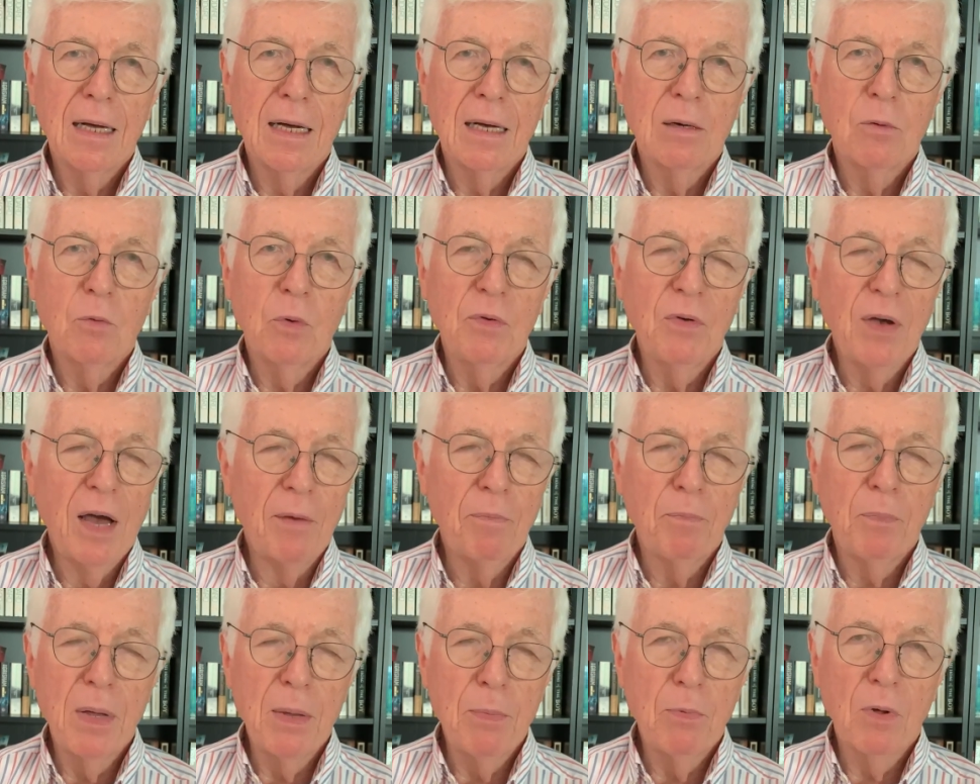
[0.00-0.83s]
We've had
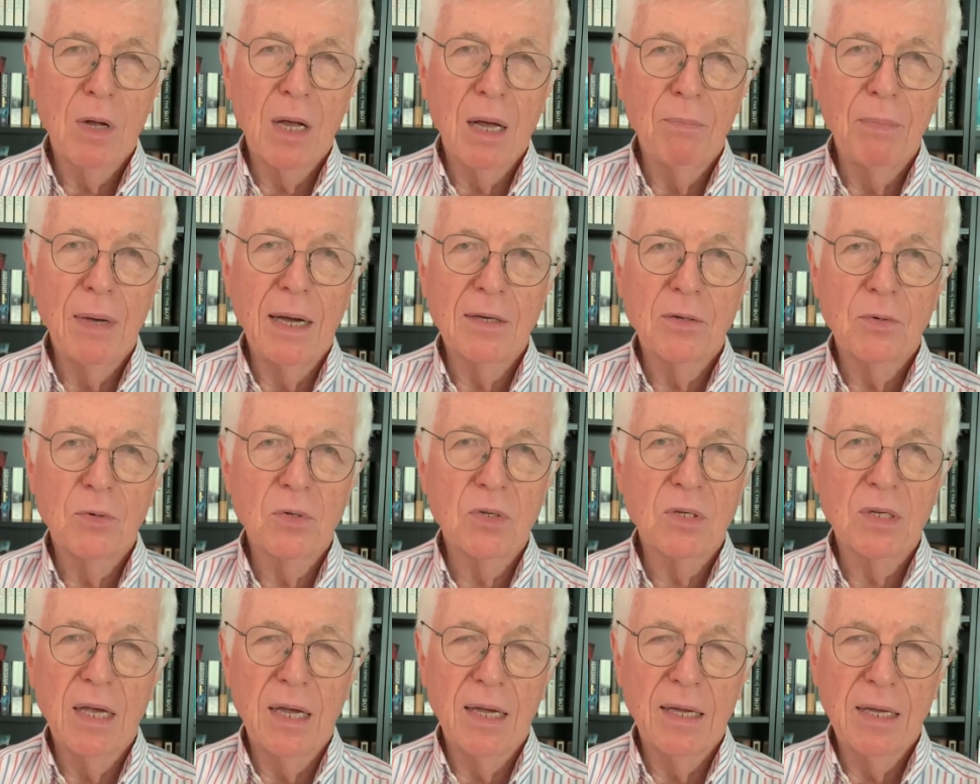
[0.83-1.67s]
people come back to us
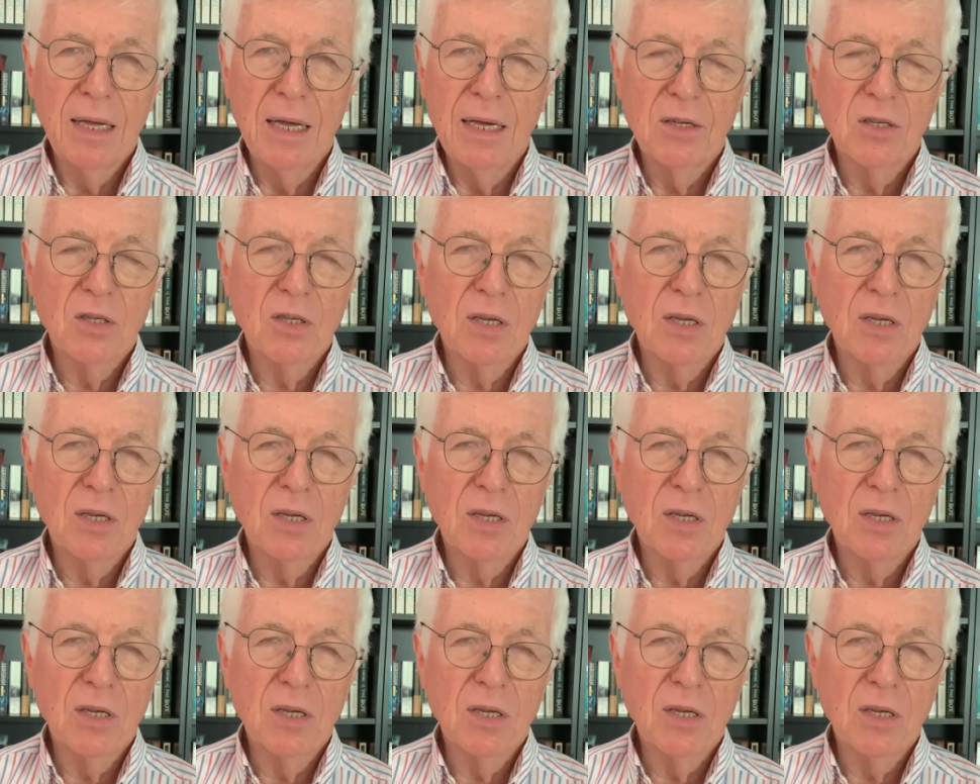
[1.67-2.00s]
saying, yes,